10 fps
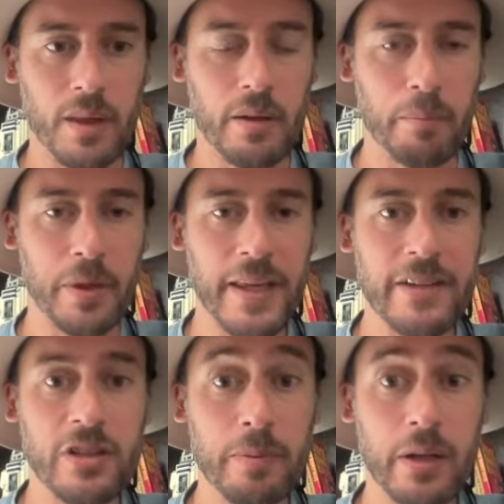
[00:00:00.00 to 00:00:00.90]
But
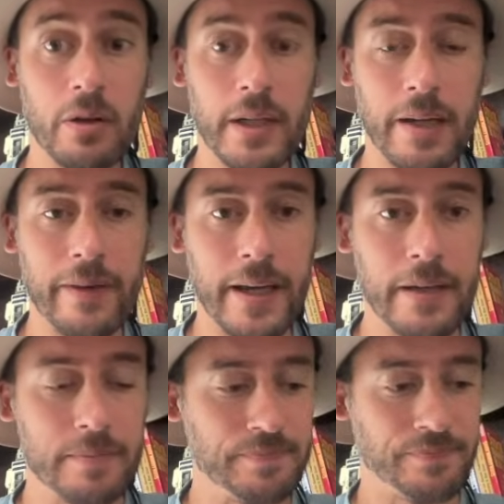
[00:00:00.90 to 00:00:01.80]
that's the big learning I've
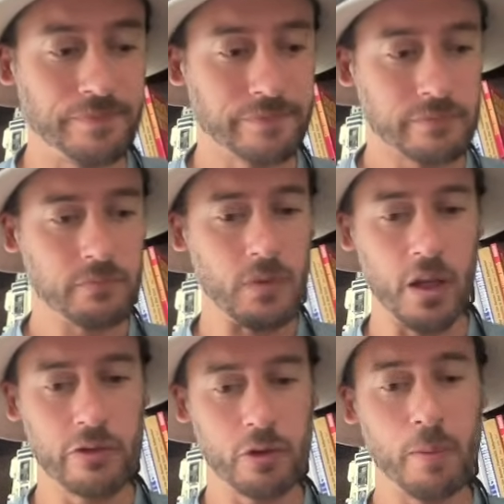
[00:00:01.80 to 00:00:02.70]
had.
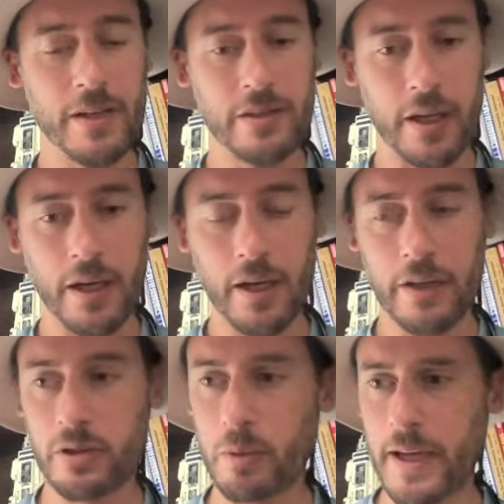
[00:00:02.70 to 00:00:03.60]
So
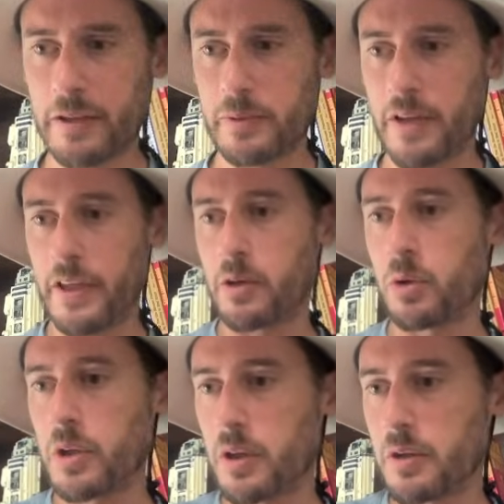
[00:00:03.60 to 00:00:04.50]
someone asked me, I think
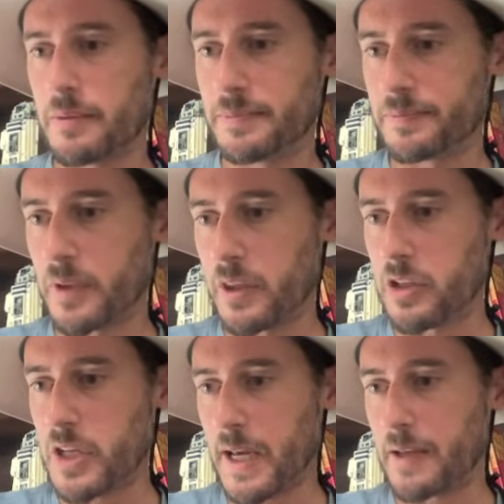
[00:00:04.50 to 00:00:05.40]
earlier in the
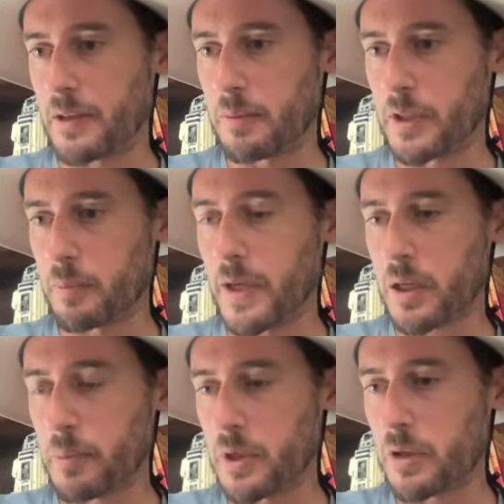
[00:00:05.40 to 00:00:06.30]
chat, let me get back
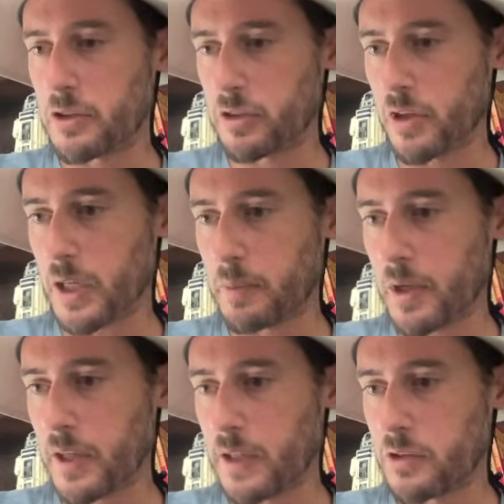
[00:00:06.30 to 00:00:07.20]
up here, just to talk
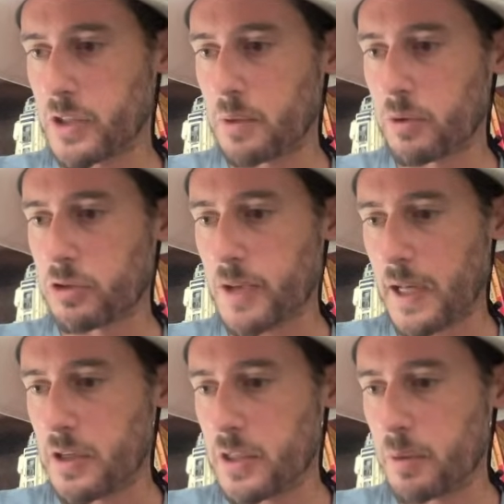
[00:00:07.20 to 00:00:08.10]
about like general
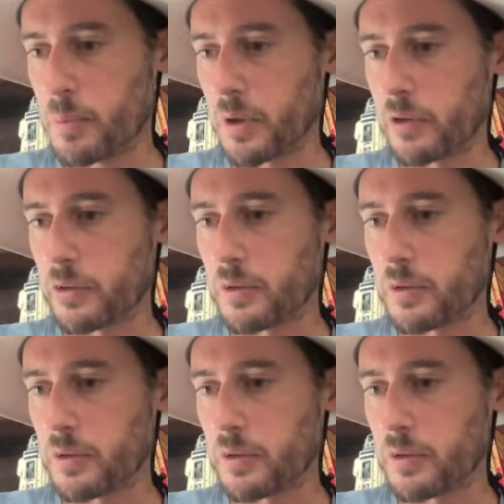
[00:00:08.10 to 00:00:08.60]
strategy and builds.